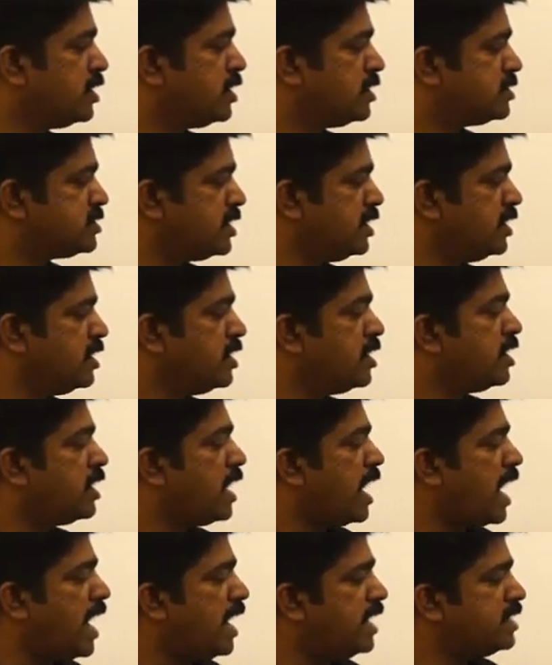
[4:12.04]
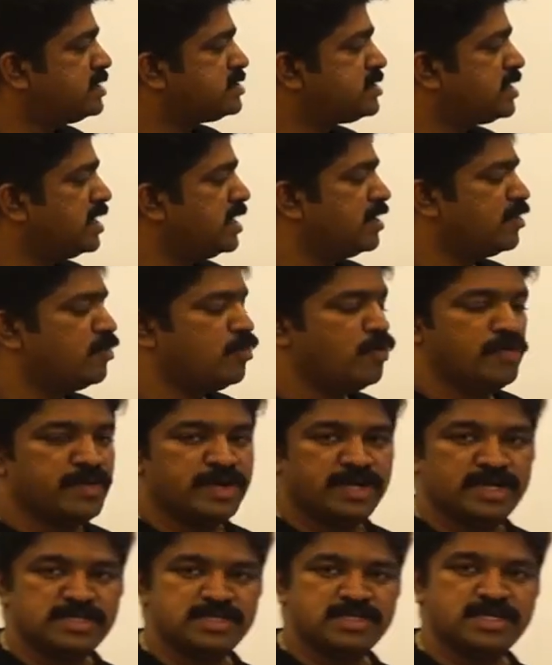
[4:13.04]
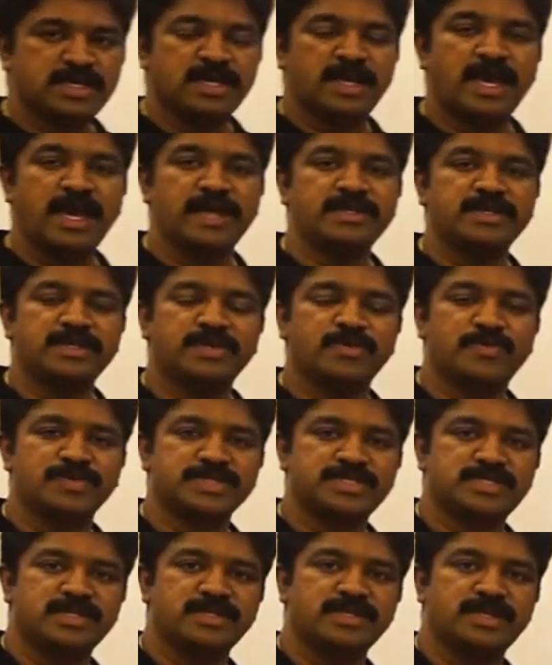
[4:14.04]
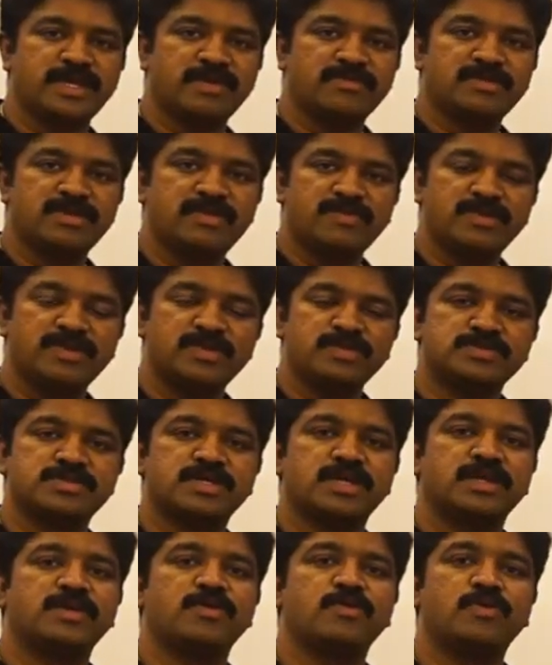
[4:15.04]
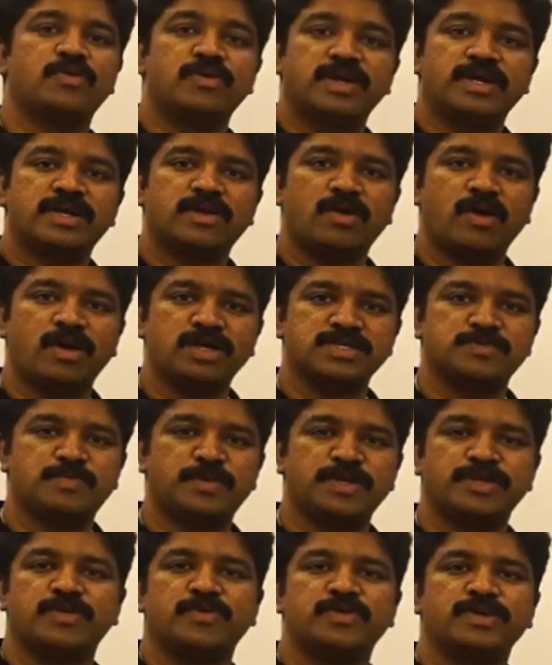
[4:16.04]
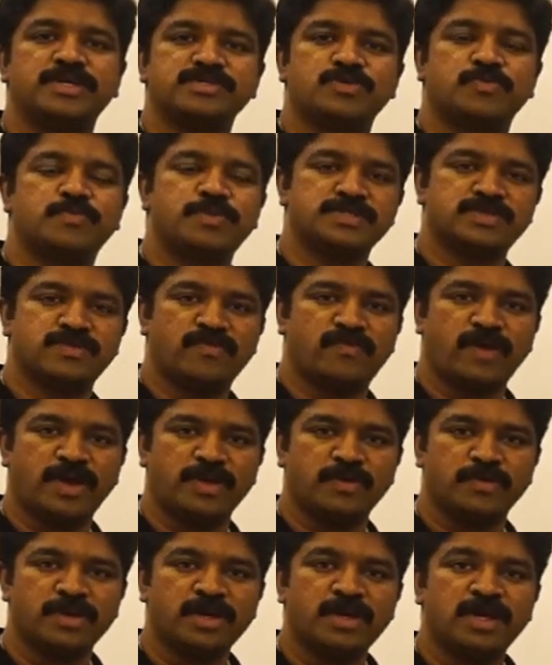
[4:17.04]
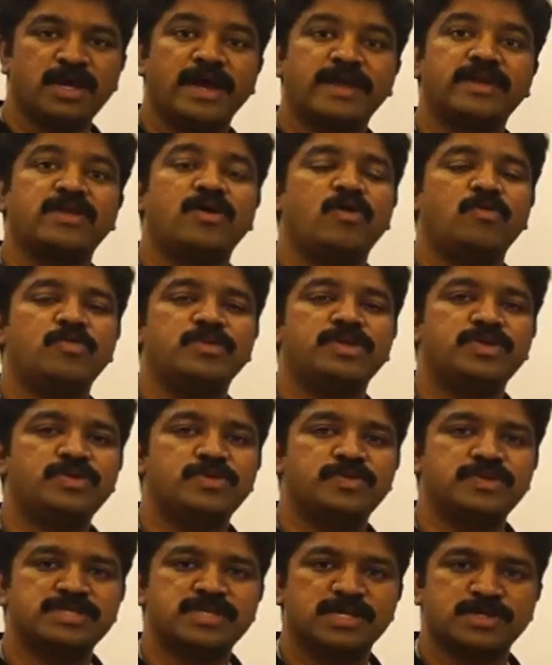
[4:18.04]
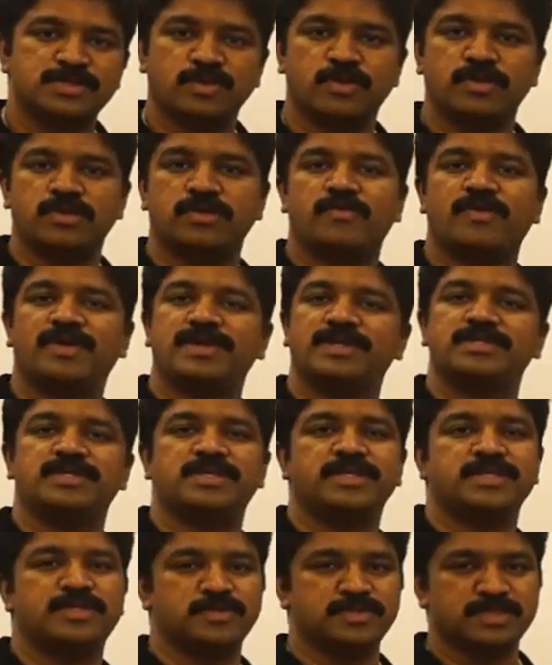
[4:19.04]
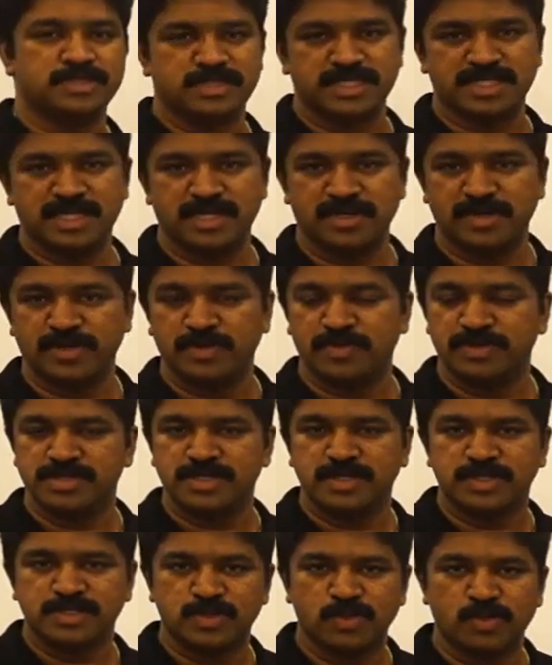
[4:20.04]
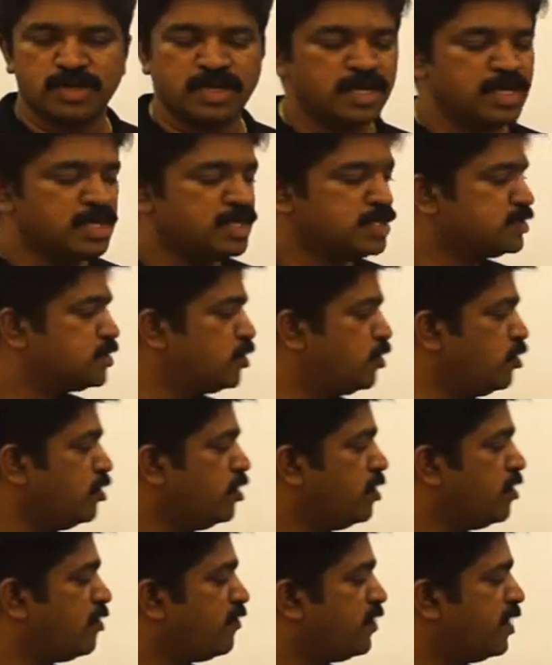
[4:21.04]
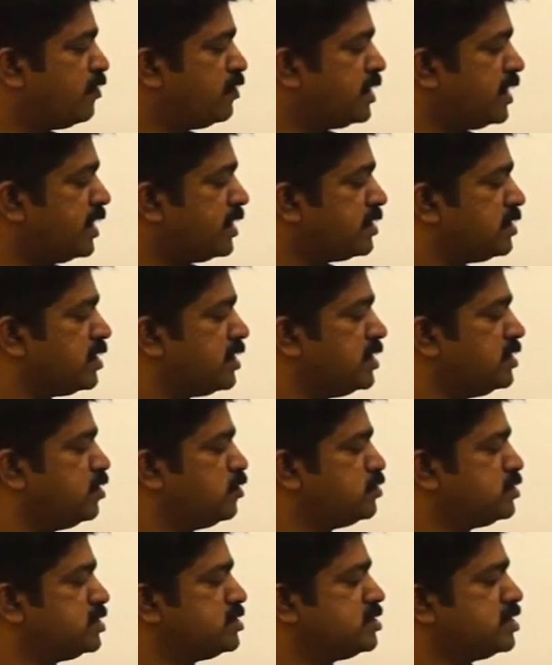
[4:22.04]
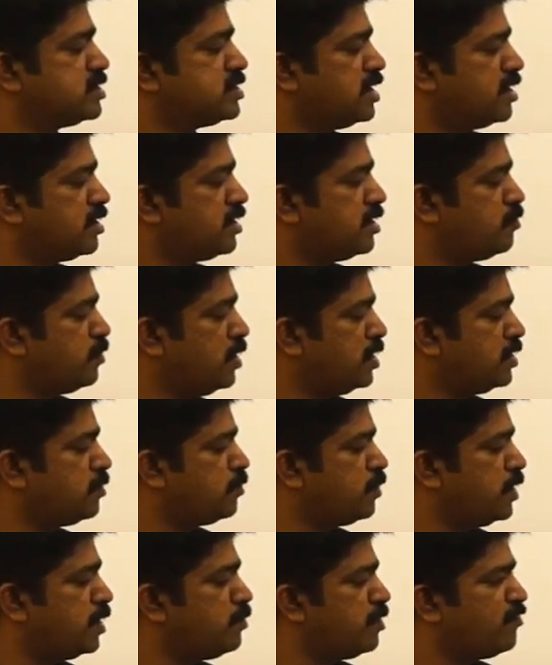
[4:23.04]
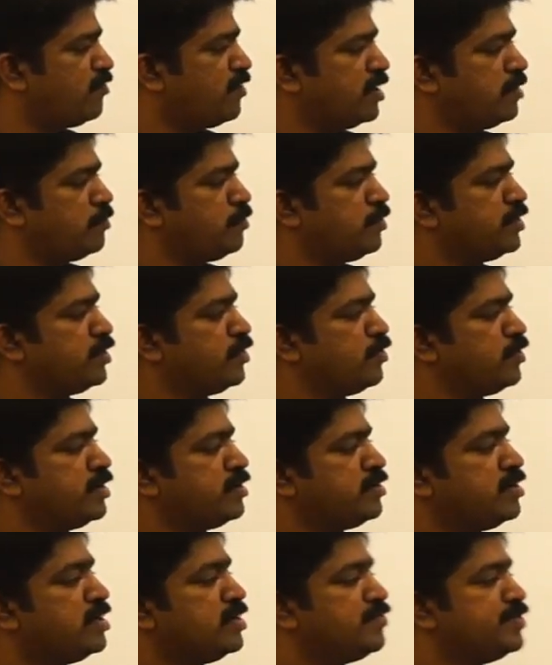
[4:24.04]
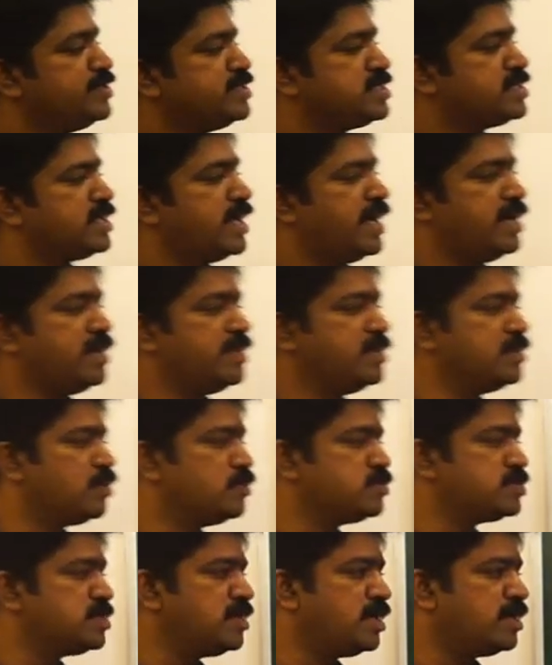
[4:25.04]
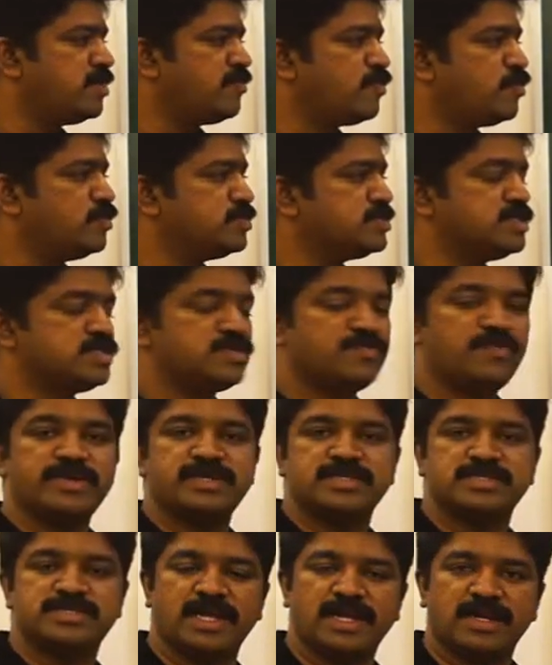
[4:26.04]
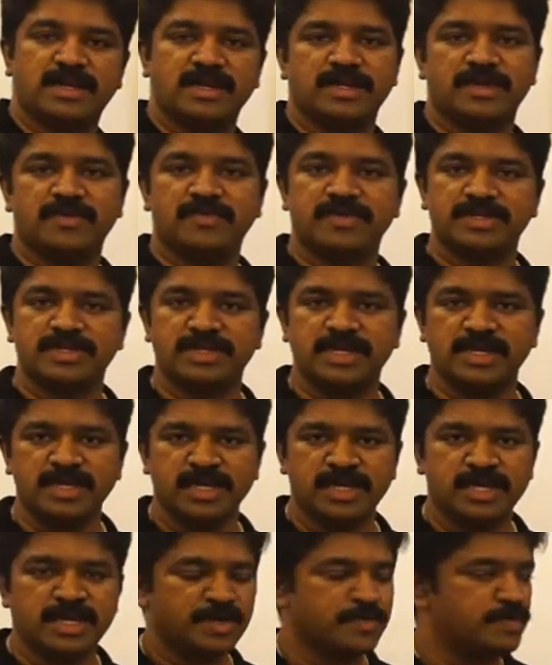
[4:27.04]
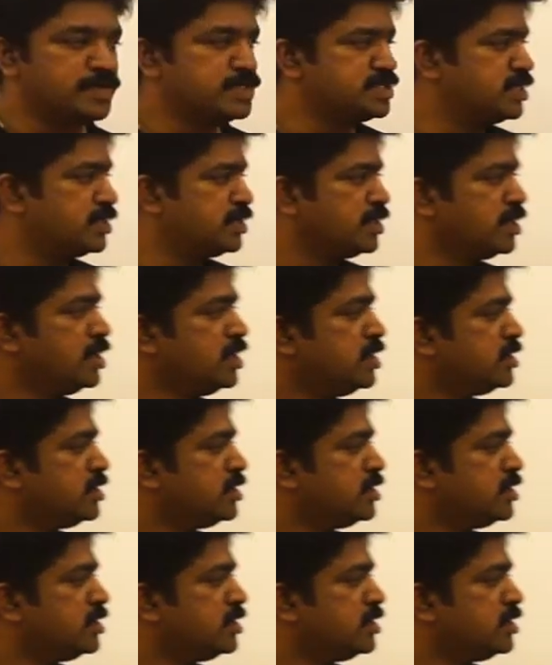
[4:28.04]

See, add selling overheads, and in question they have given you selling overhead cost per unit is rupees 5, and how many units are sold? Only 3,600 units are sold. So we have to take 3,600 multiplied by 5 per unit, which is 18,000, and of course this 5 is directly given in the question.